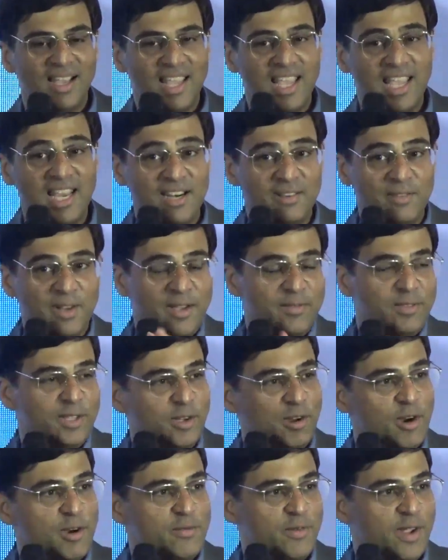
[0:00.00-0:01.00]
He revived the
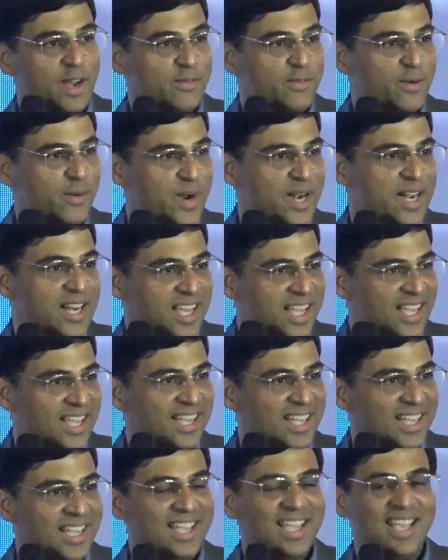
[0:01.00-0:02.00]
Grünfeld for one day,